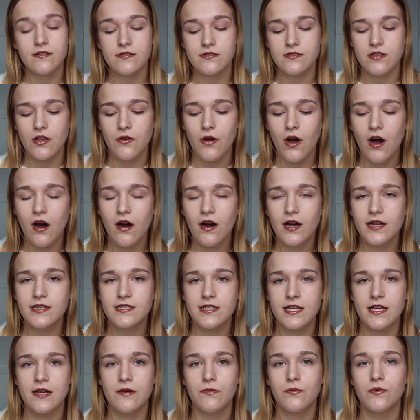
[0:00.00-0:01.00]
So our
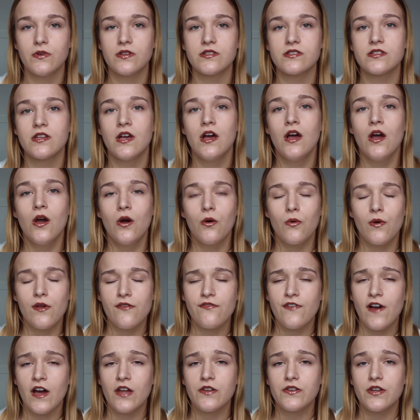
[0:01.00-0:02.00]
idea was, we
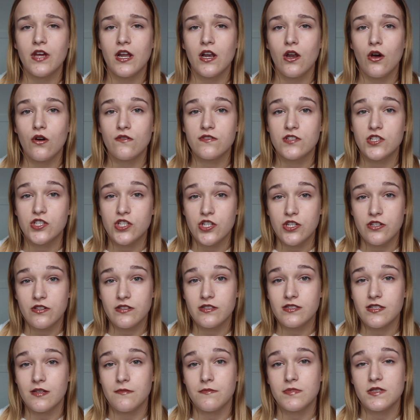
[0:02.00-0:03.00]
found a lot of
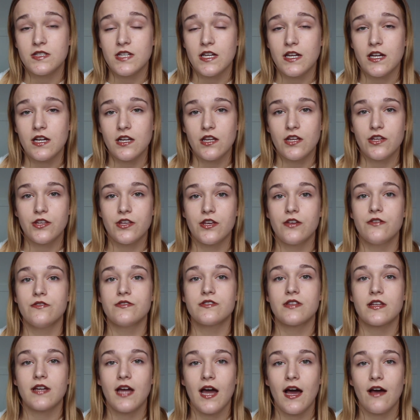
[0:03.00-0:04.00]
students in particular use
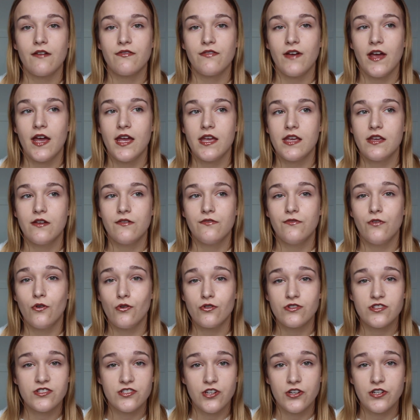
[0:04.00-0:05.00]
the cafe
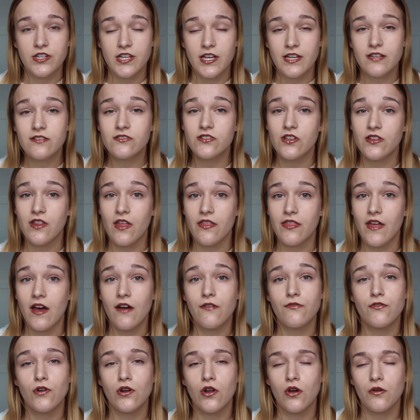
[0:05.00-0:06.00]
for studying, so they're there
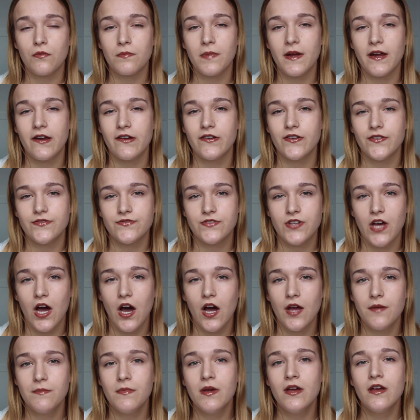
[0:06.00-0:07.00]
for a long period of
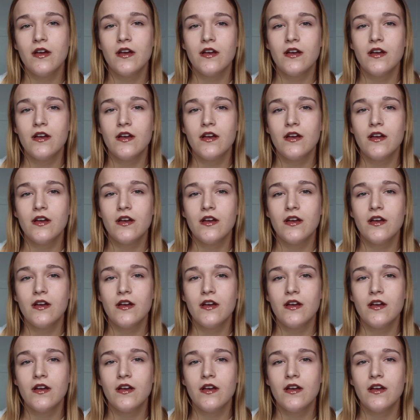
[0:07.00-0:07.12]
time.